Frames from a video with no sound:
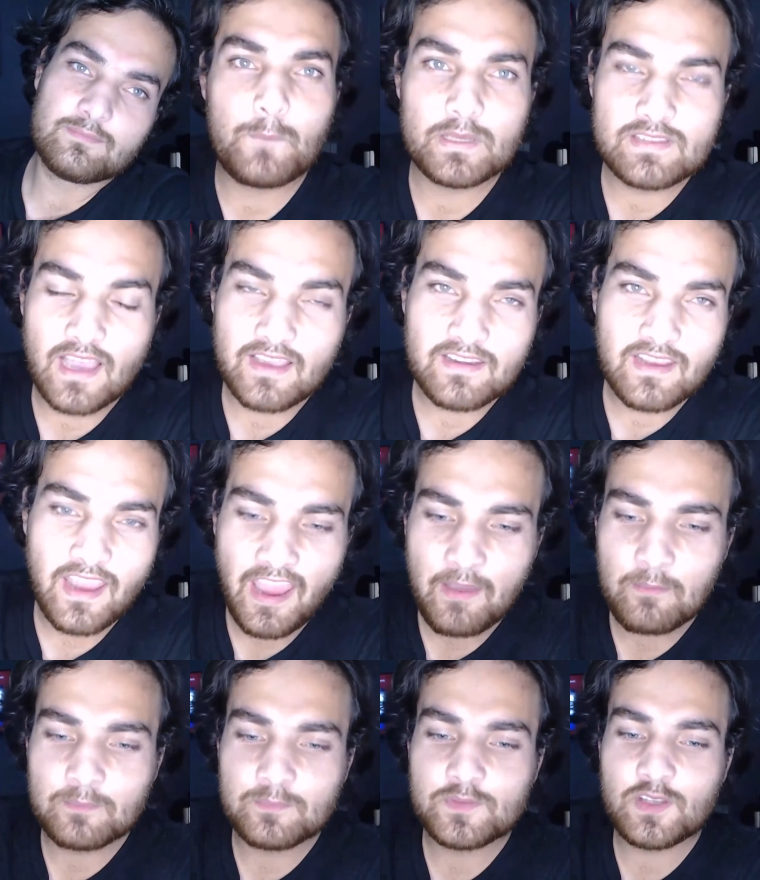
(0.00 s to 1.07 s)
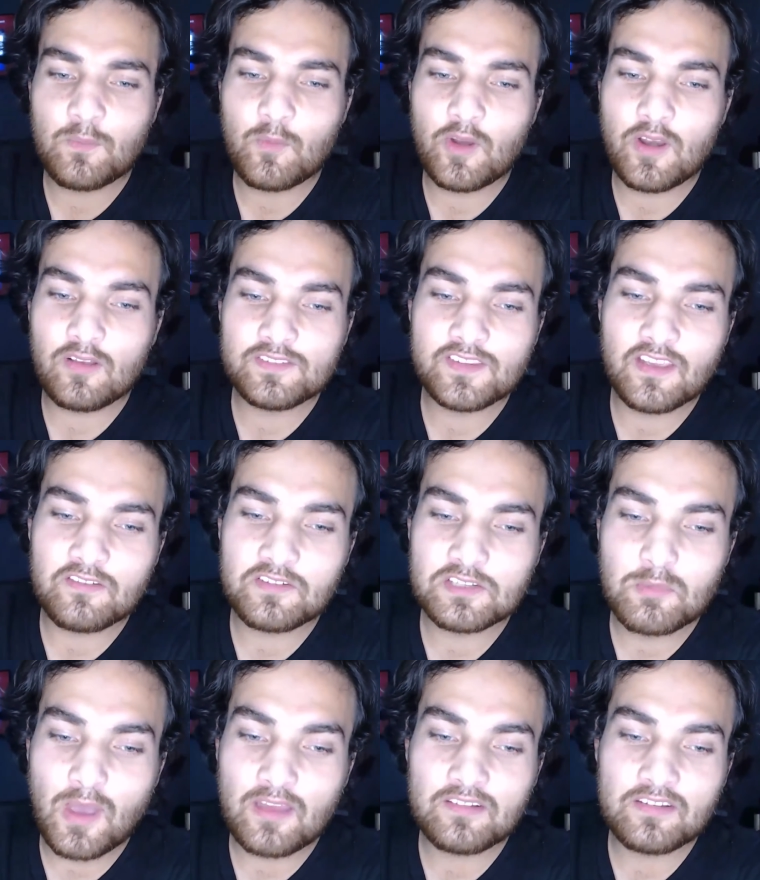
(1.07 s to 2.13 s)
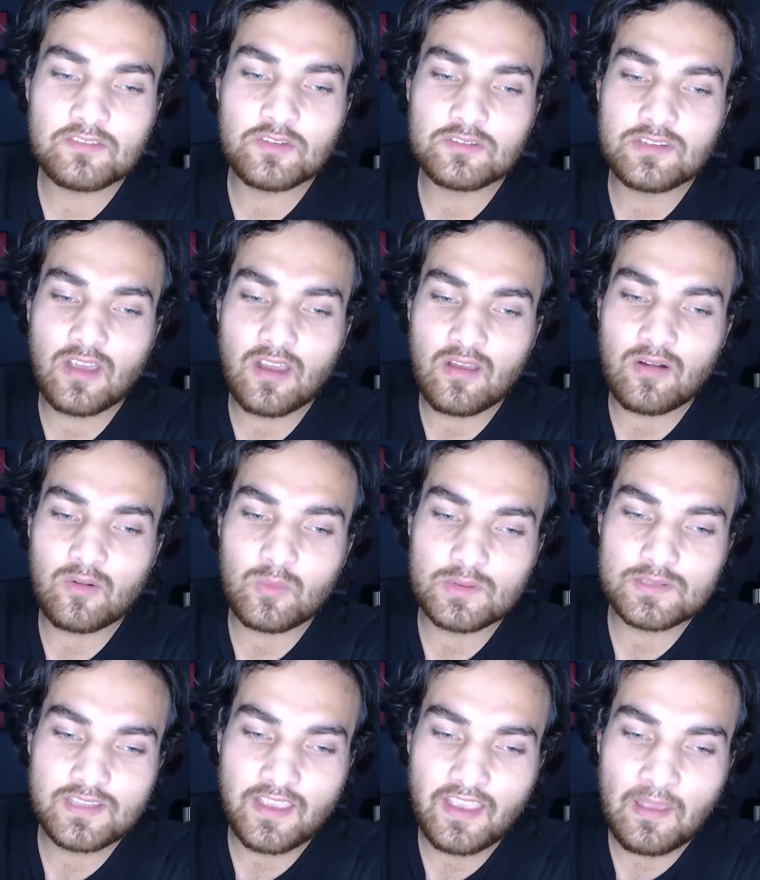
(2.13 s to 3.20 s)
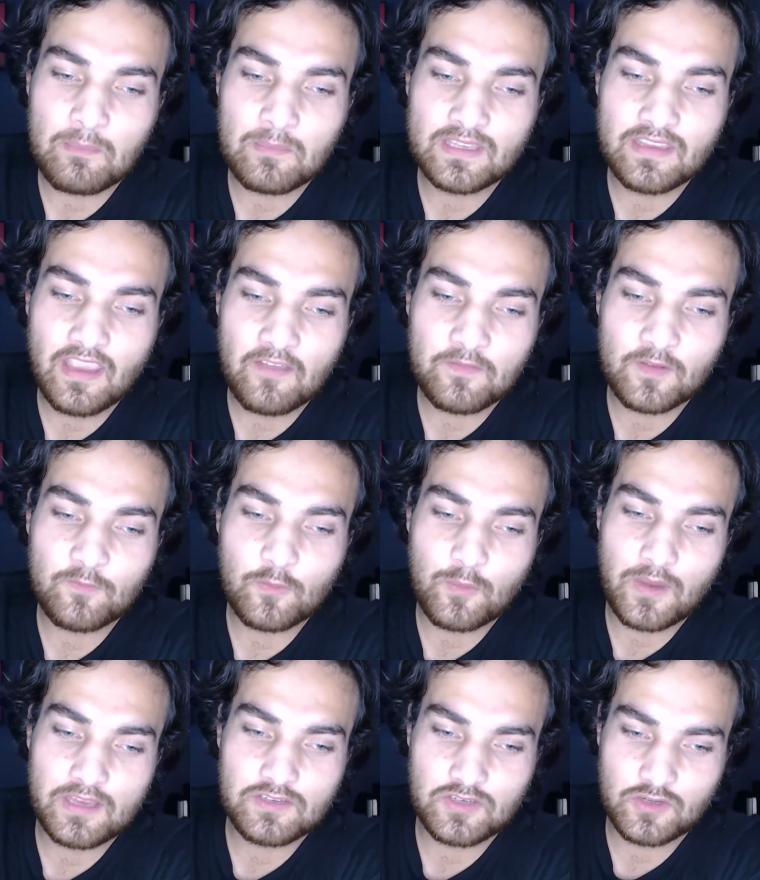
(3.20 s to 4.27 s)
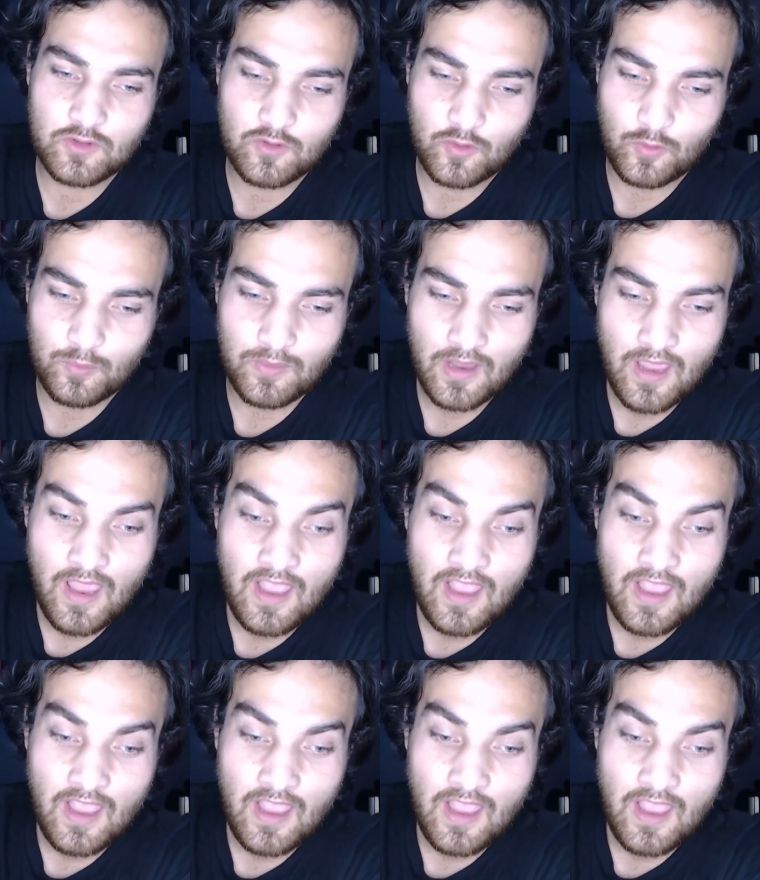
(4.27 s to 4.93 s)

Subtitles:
Beside him, someone else that responded to Tucker was the MEF information group.